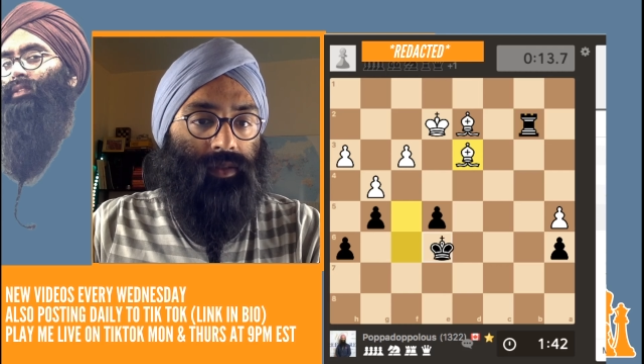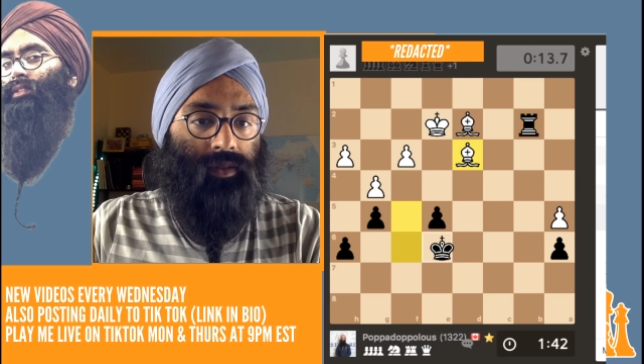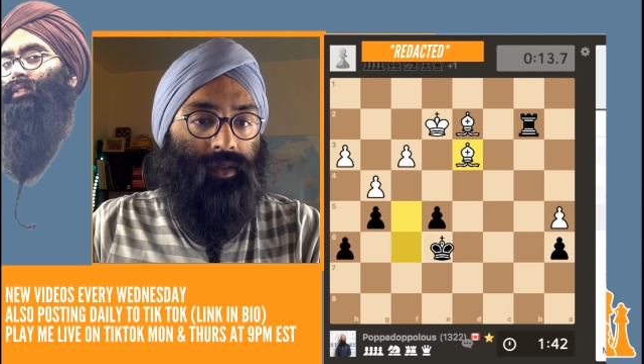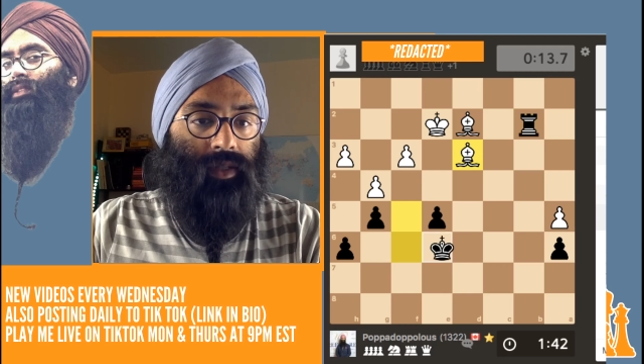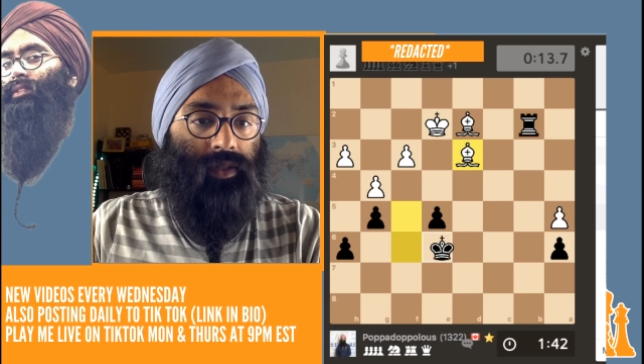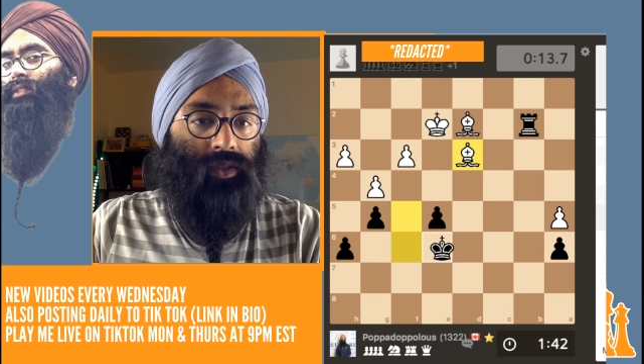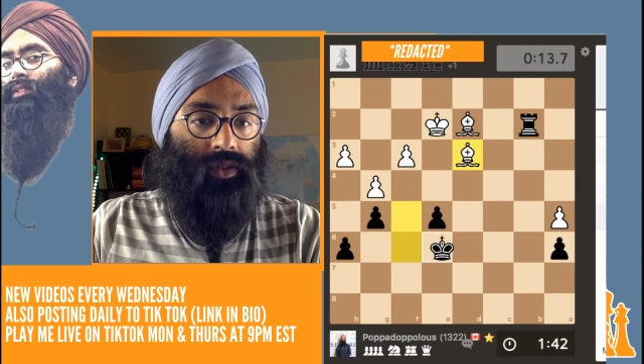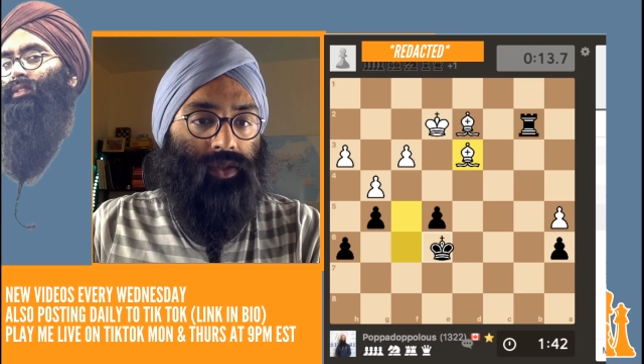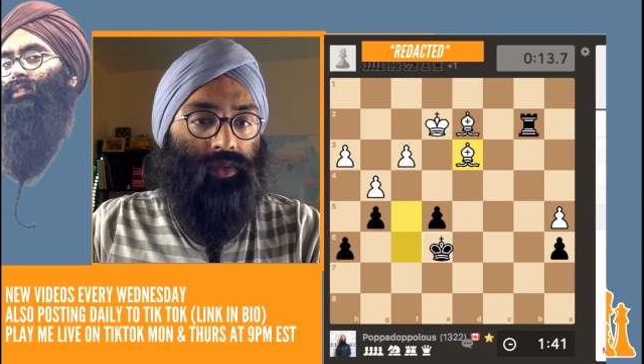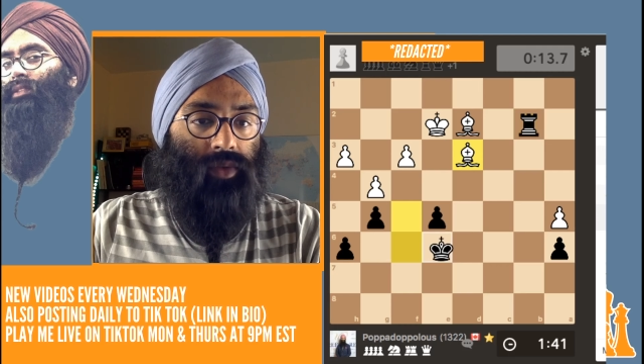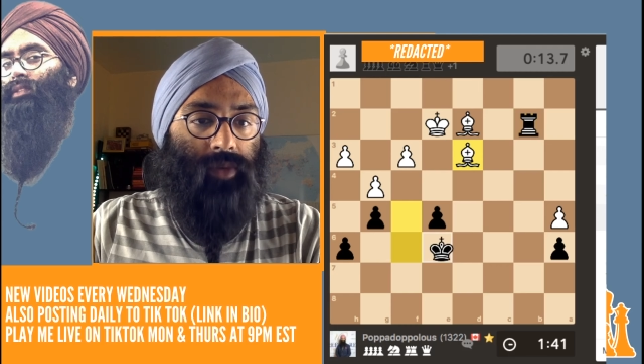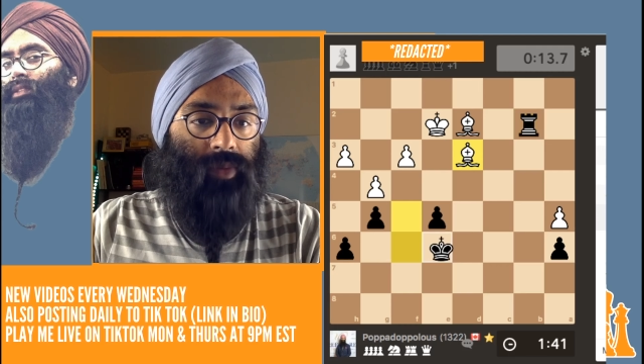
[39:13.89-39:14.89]
Let's
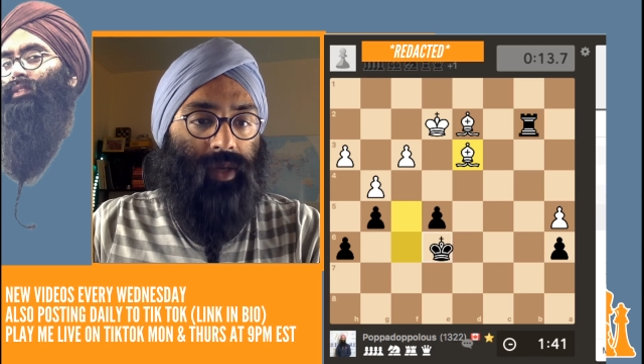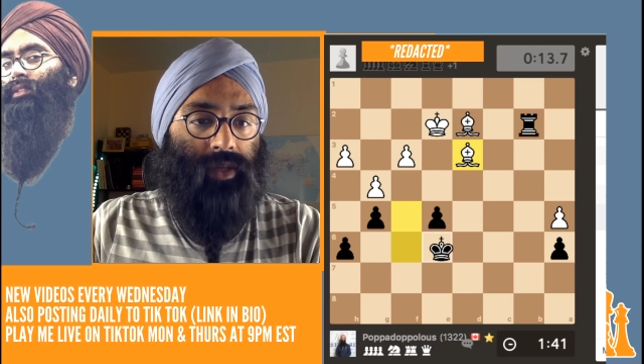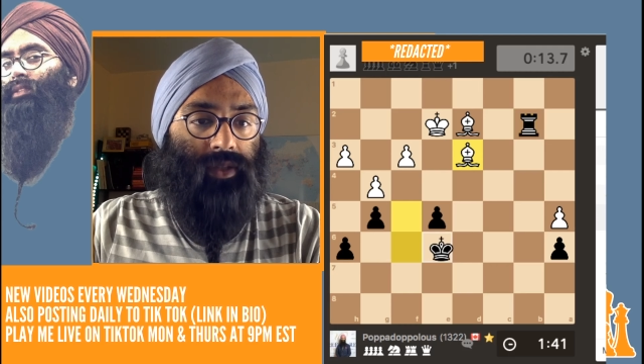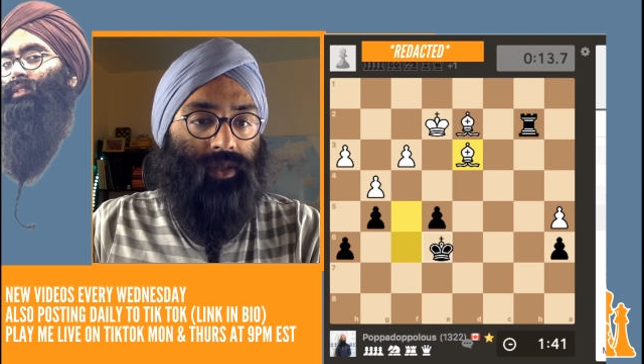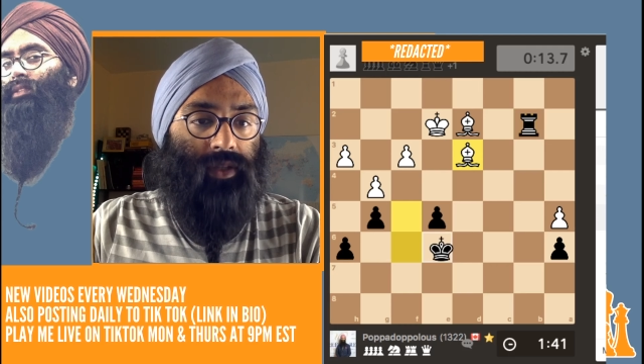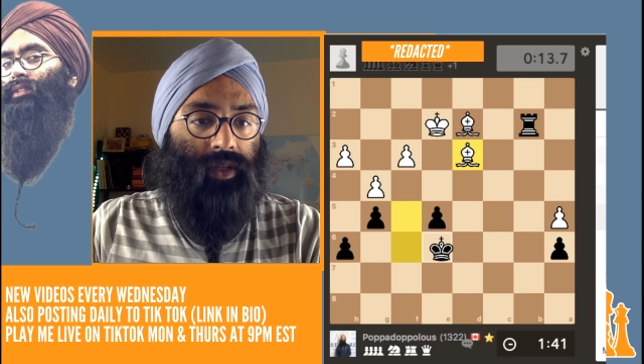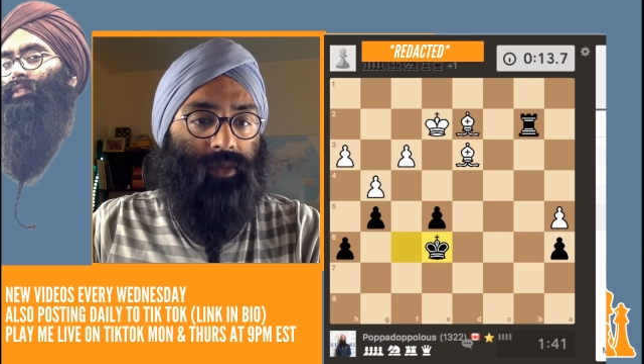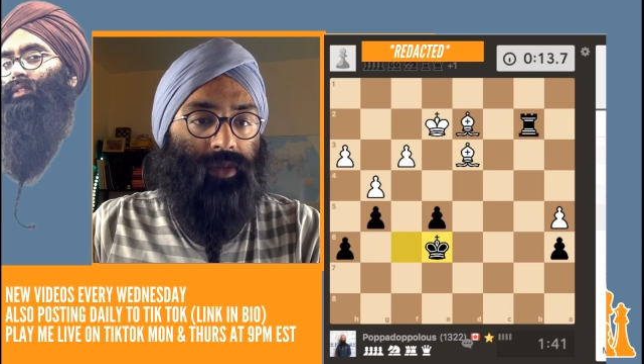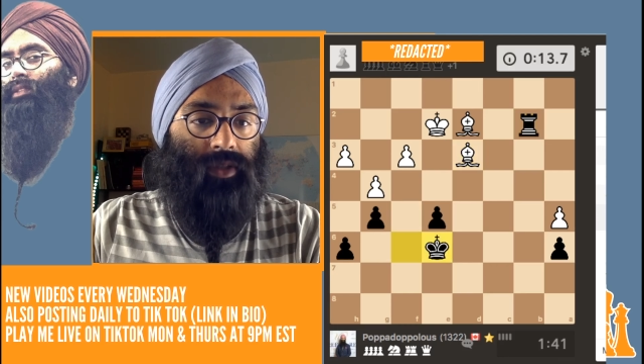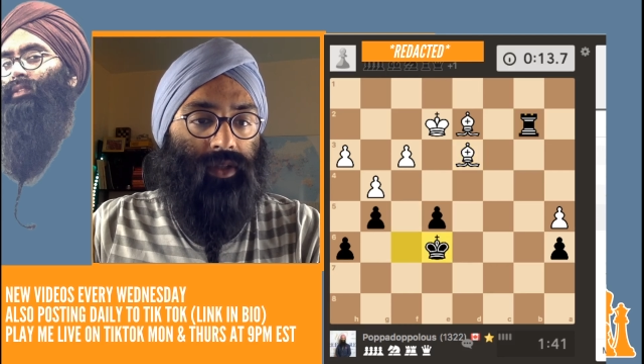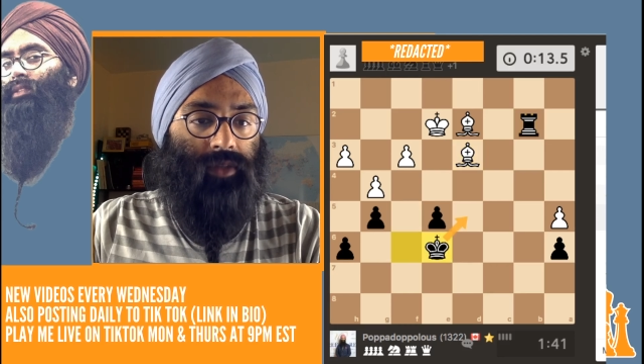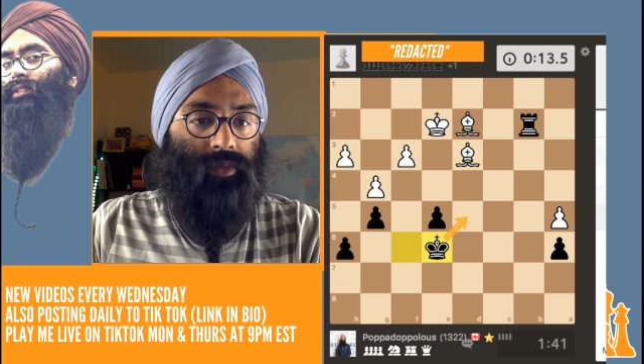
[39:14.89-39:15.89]
do our best to come
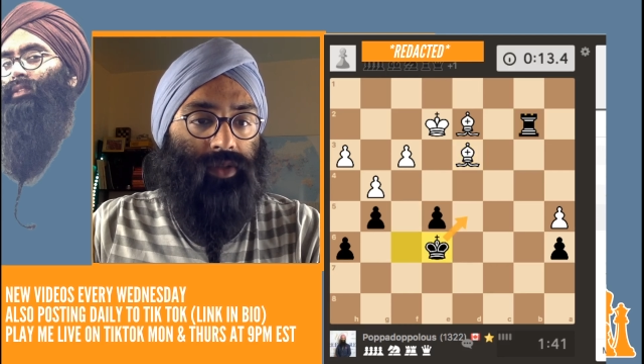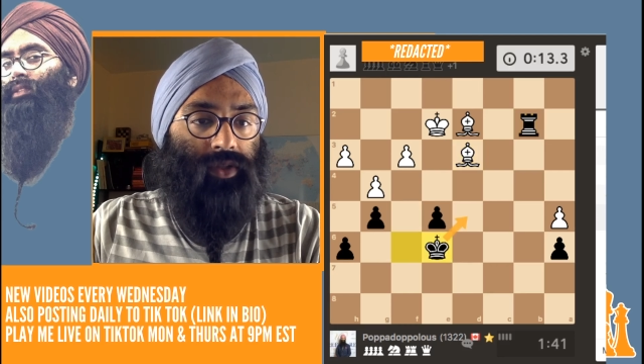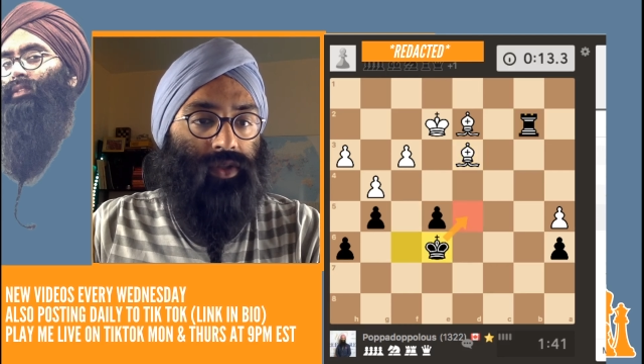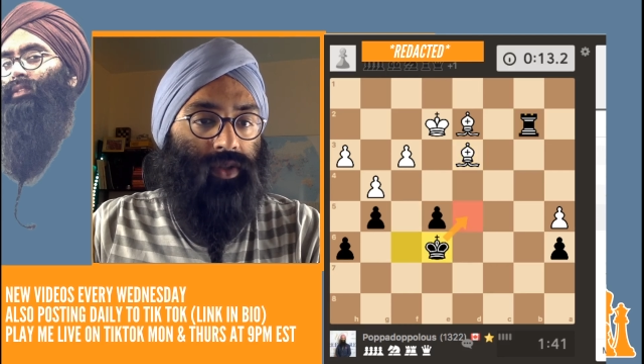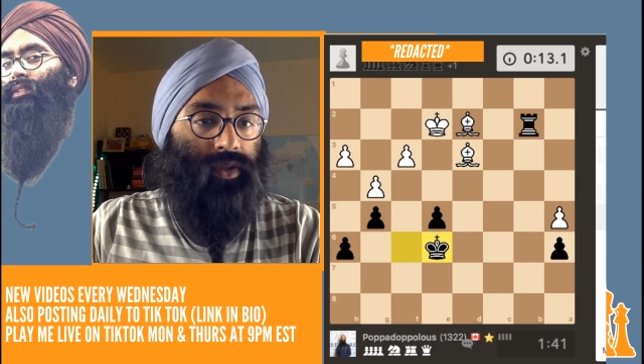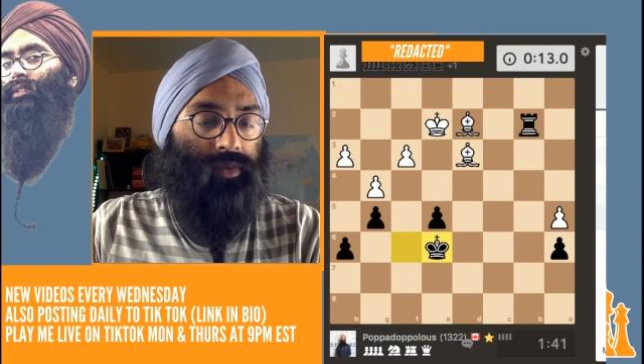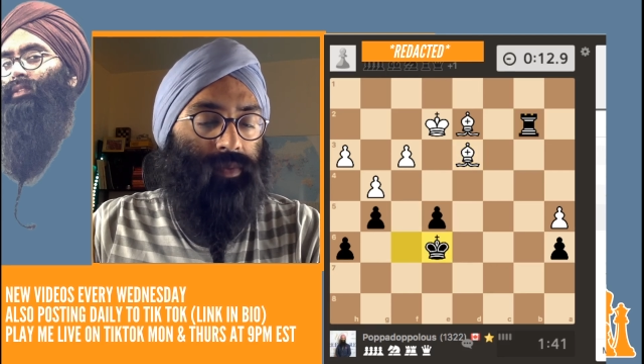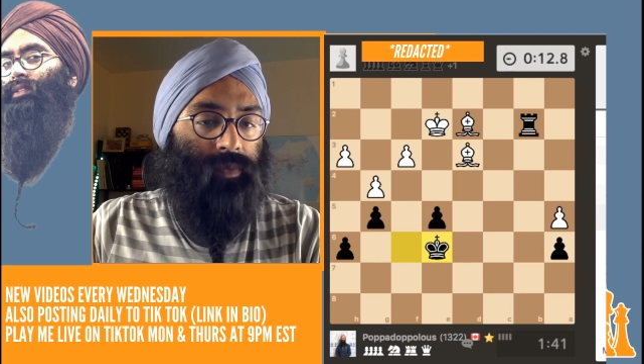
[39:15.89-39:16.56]
into the position here.